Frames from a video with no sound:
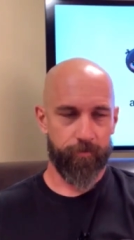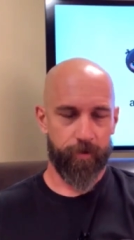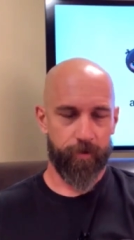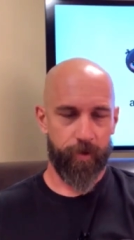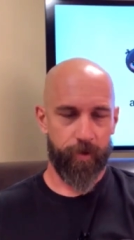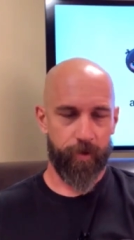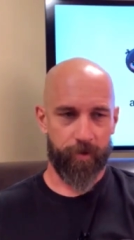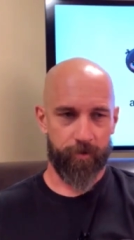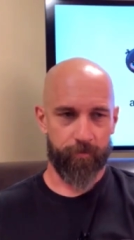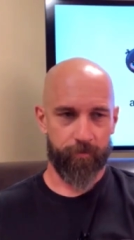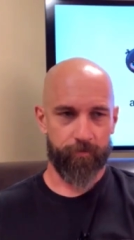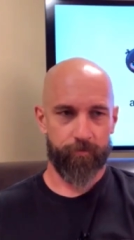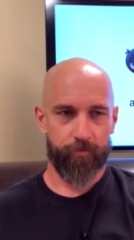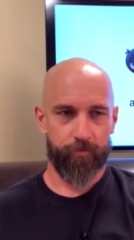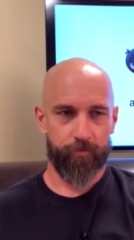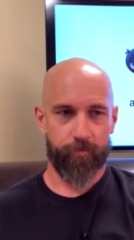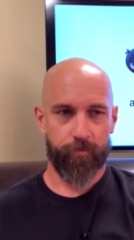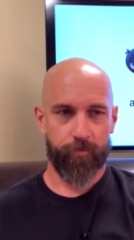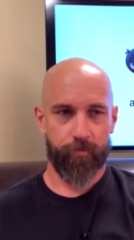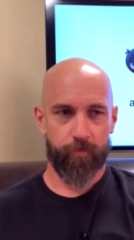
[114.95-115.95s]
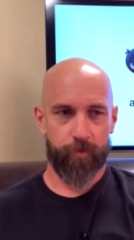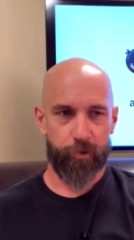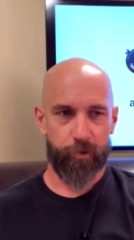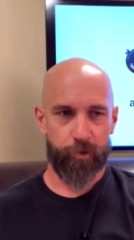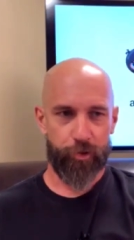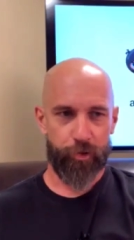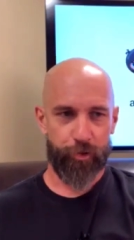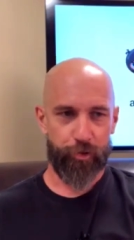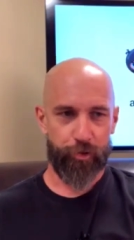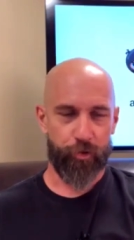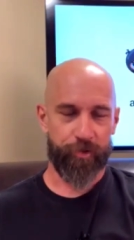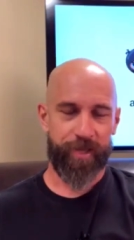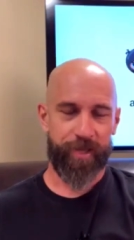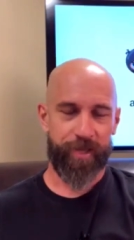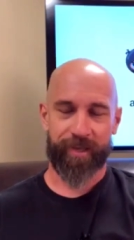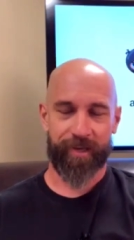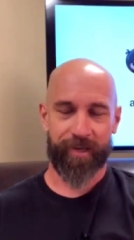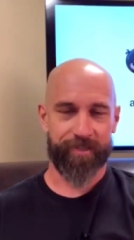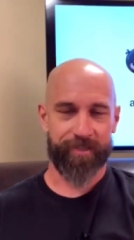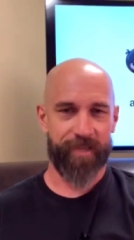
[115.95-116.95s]
I mean, you, you can take
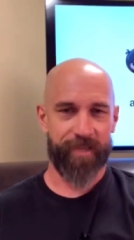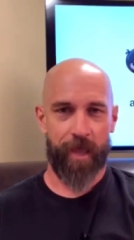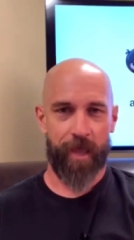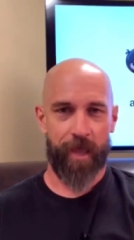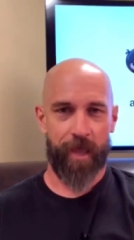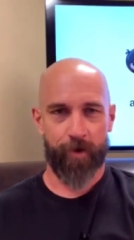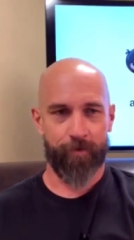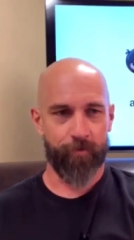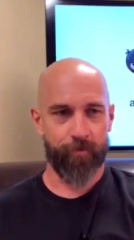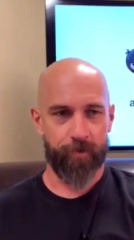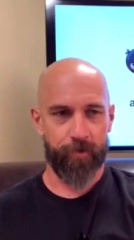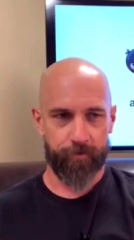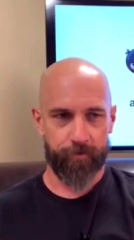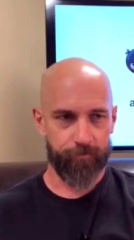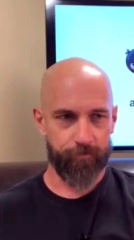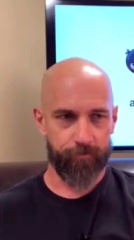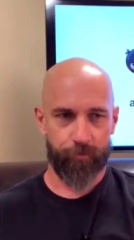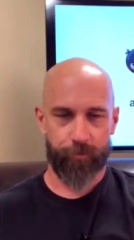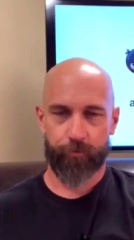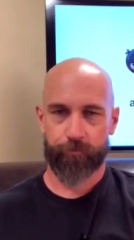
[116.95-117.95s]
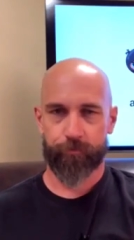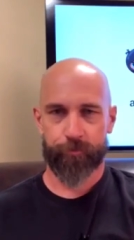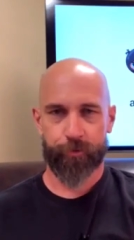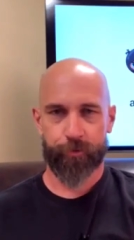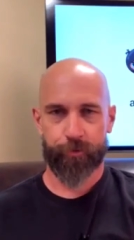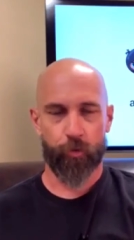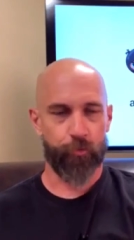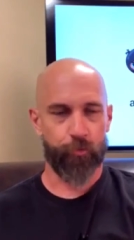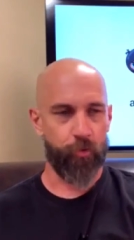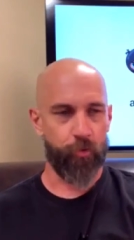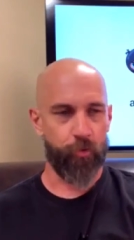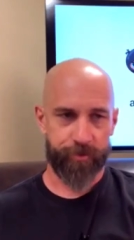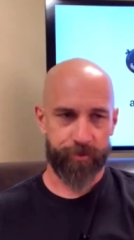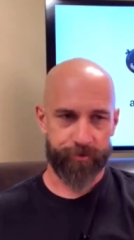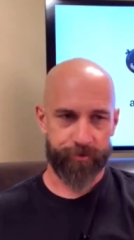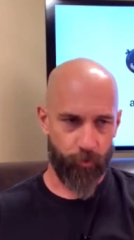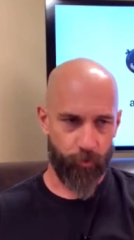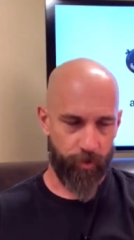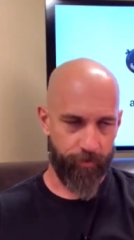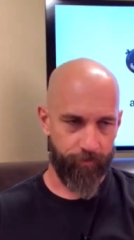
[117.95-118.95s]
an exam every two or three months
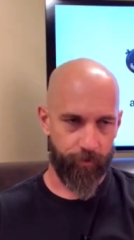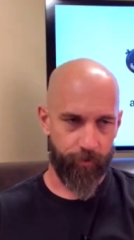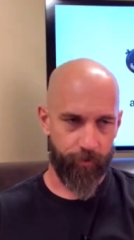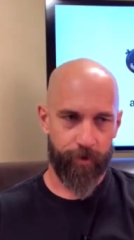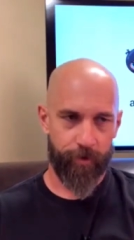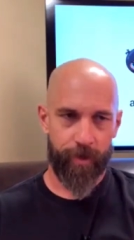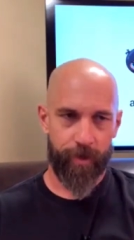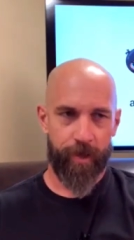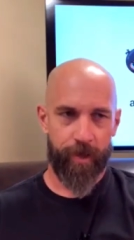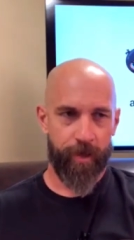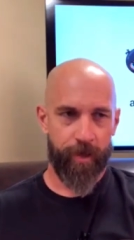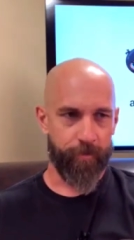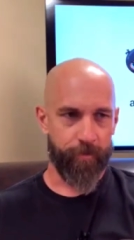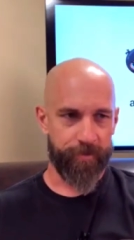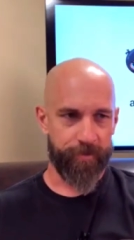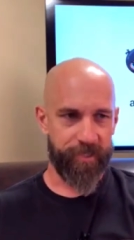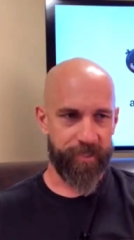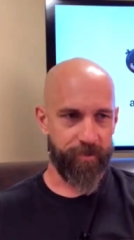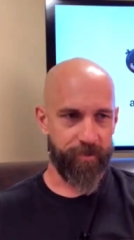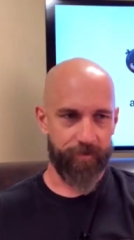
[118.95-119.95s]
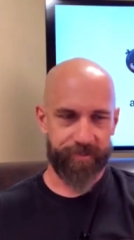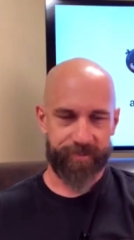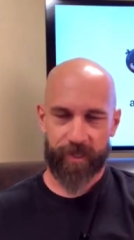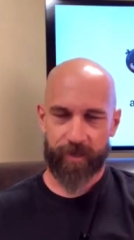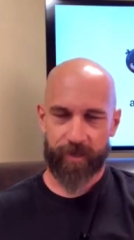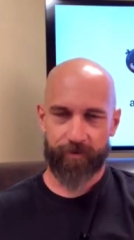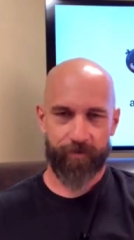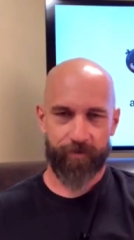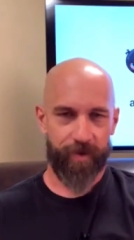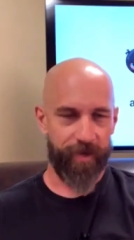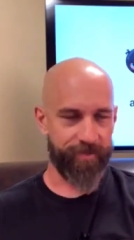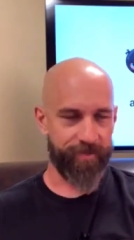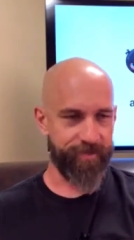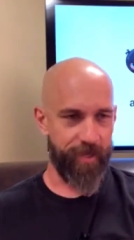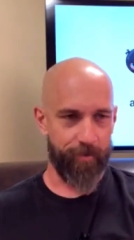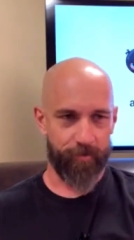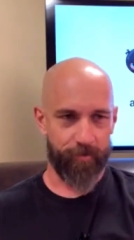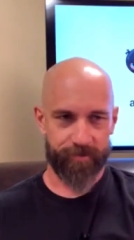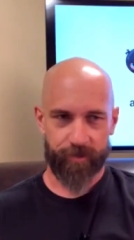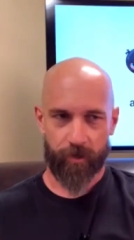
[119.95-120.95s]
or whatever. The, C, the CFA
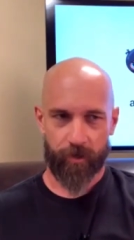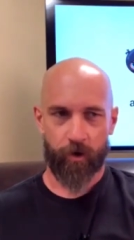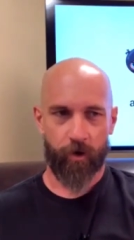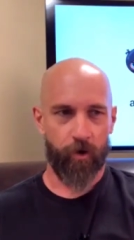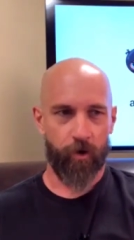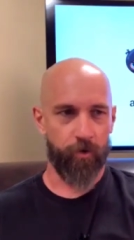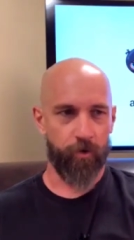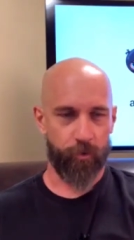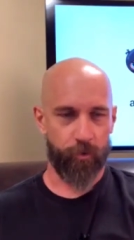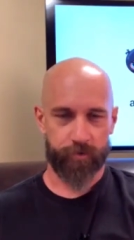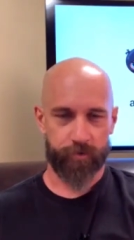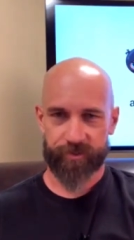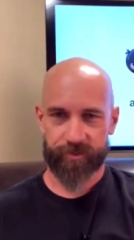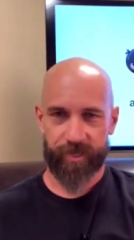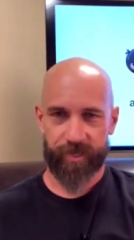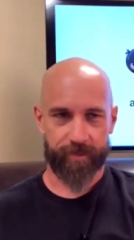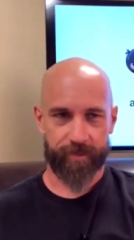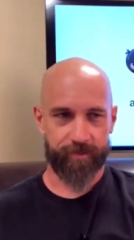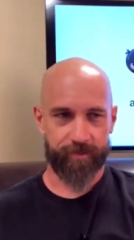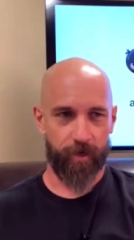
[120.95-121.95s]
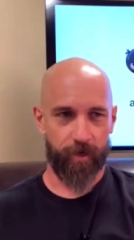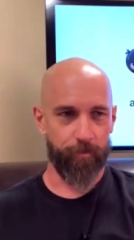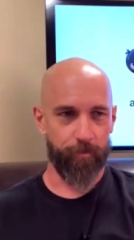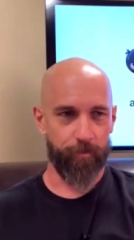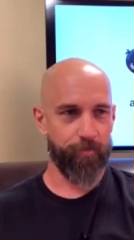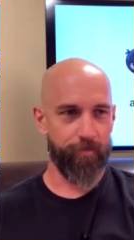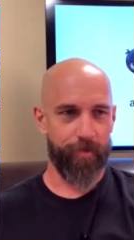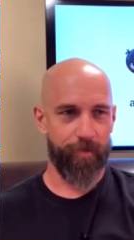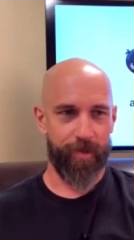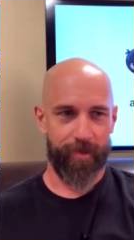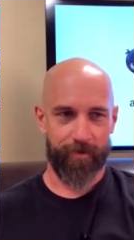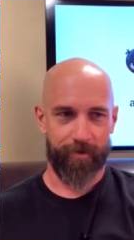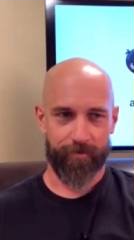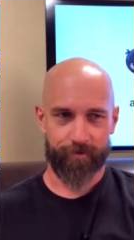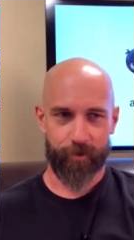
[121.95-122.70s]
exam is all sorts of jacked up in